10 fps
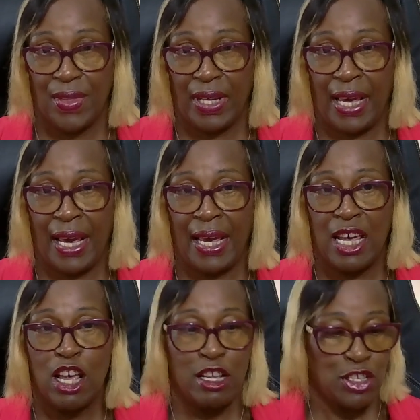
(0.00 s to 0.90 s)
Okay.
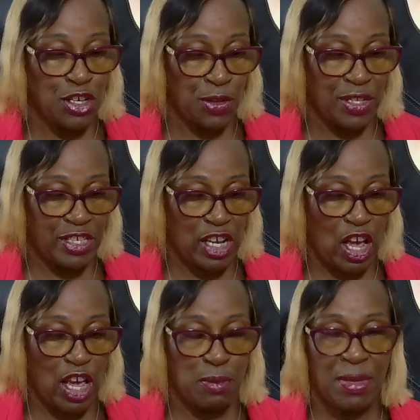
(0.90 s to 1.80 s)
So the
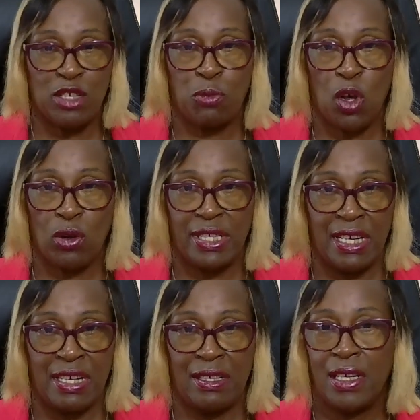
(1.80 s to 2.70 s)
time is blocked in